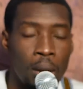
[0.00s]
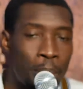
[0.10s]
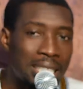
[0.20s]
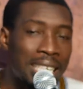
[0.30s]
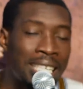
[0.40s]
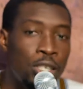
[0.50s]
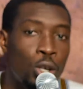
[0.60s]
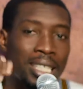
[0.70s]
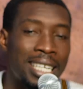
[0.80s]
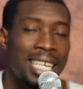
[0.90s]
but they
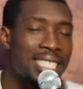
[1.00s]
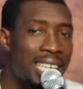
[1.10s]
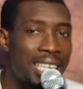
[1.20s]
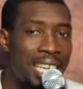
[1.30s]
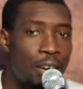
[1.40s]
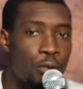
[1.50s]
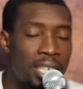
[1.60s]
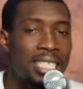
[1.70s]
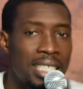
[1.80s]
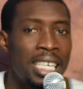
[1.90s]
don't understand the
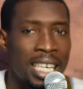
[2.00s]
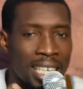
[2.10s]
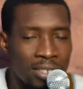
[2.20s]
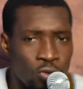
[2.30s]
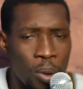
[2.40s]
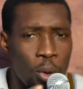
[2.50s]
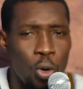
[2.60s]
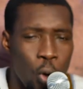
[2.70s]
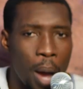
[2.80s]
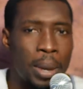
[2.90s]
language she remo
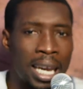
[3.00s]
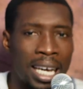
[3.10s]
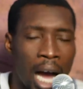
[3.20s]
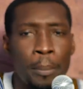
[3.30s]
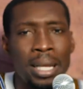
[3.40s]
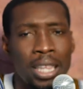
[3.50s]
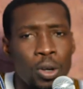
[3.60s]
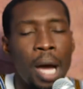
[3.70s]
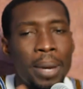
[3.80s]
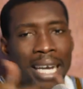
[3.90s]
nwamena amenta
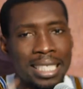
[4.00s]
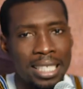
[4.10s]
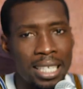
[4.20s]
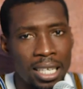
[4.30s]
na make as